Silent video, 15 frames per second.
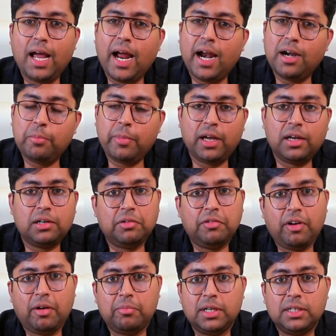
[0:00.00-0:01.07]
and microwave
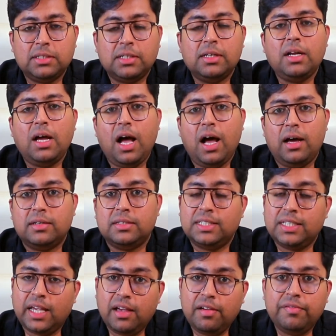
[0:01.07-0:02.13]
ablation are
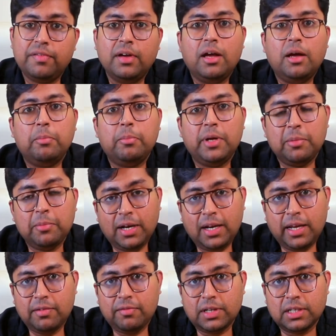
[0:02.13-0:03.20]
safe, minimally
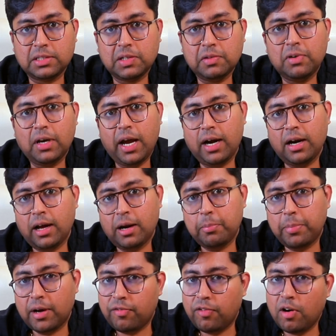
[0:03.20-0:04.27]
invasive, and are
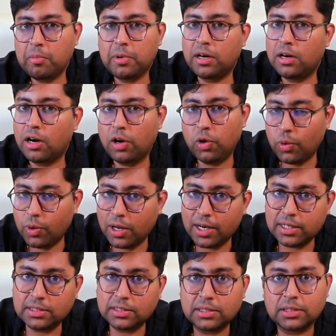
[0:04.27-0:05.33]
performed under local
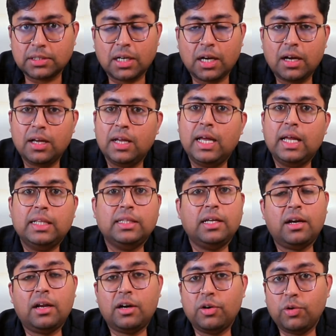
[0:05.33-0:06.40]
anesthesia. There
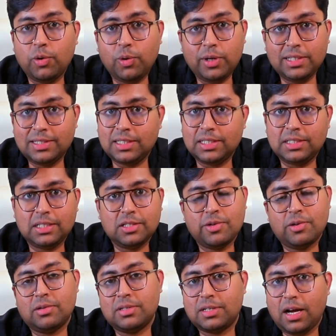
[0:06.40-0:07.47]
are no incisions
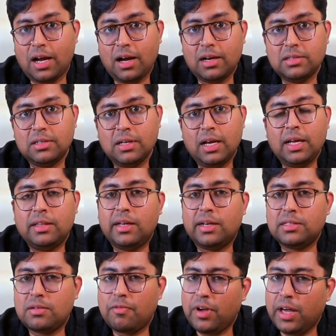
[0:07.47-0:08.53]
or scars. There
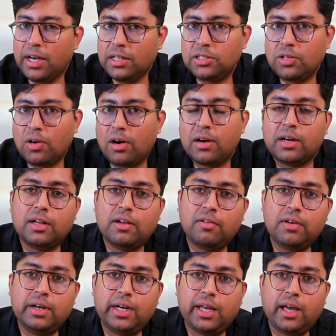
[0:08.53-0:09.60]
is a very short
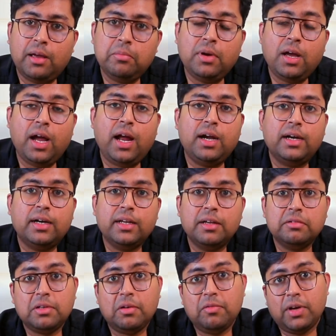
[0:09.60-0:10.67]
recovery time, and it
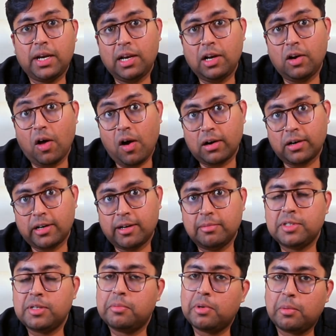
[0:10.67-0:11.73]
gives a very long-term
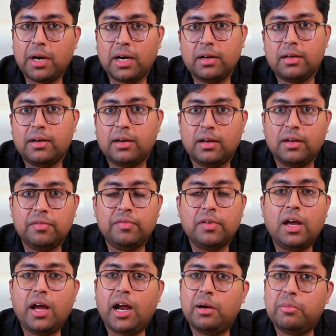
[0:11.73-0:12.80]
symptomatic relief.
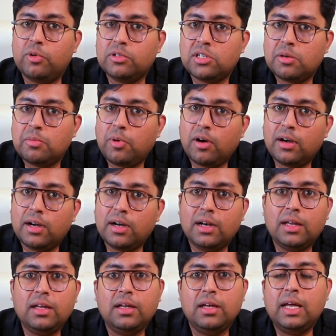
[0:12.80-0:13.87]
And most
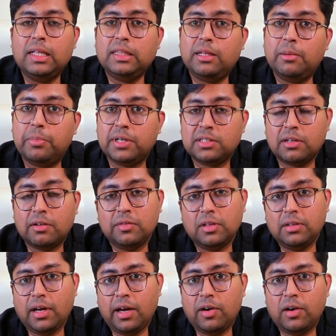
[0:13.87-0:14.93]
importantly, they preserve the
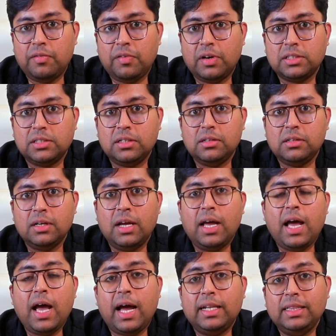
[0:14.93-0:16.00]
thyroid function.
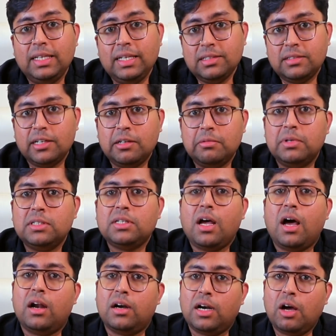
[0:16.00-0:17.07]
And these treatments
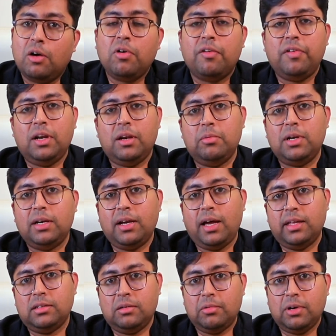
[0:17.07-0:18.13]
are now available in
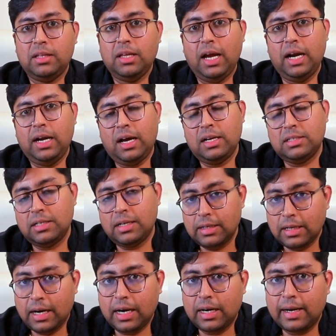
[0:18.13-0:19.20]
Hyderabad at our center
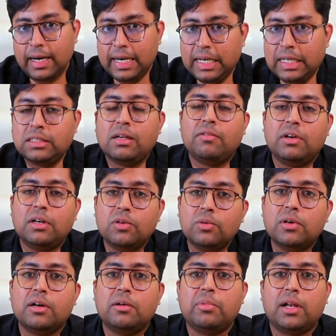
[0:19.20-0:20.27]
at Clinic 7,
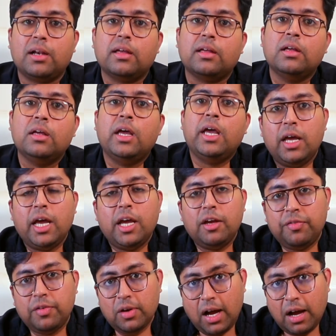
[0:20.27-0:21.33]
Kukatpally.
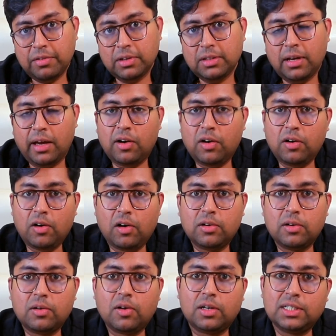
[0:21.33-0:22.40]
If you have a thyroid
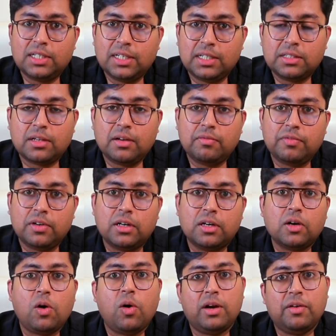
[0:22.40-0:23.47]
nodule causing
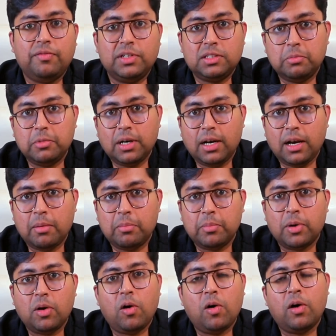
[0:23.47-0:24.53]
discomfort or a visible lump
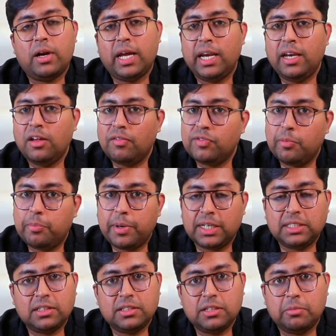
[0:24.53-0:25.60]
or any of the
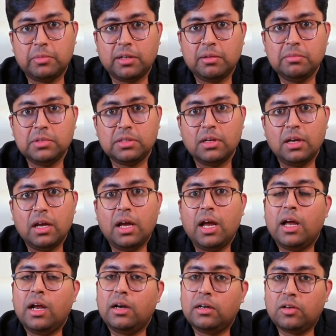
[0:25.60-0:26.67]
pressure symptoms,
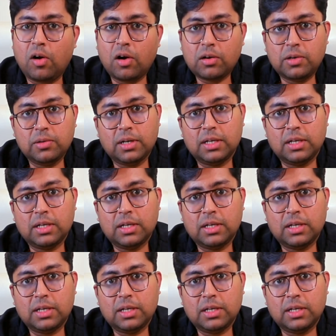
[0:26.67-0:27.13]
talk to